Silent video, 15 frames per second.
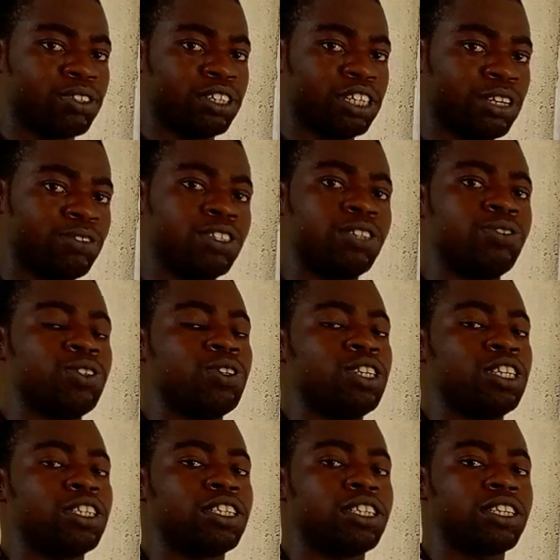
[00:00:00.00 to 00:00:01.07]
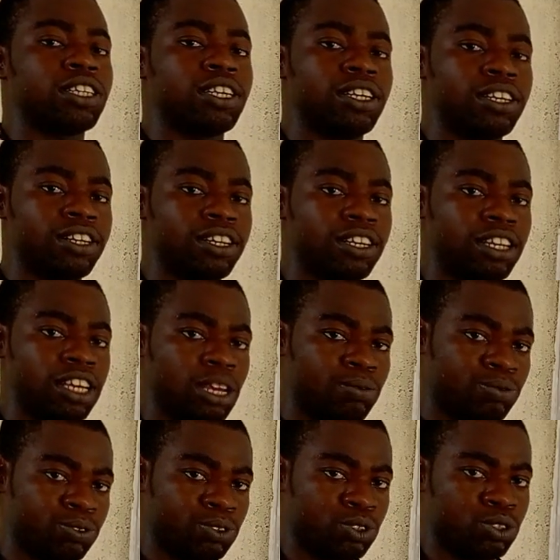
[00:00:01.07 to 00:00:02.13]
if this video is
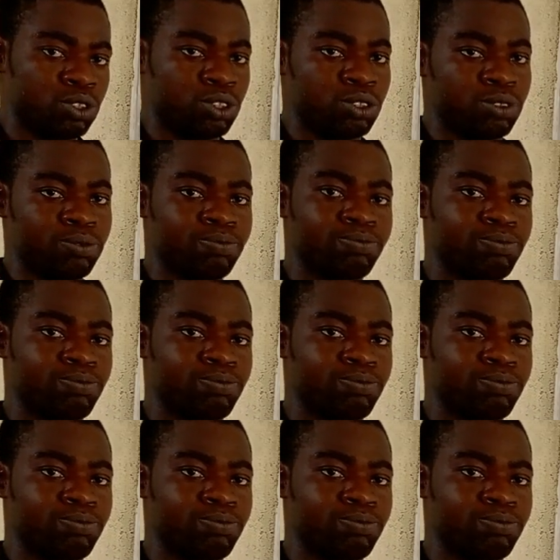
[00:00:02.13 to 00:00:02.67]
helpful to you.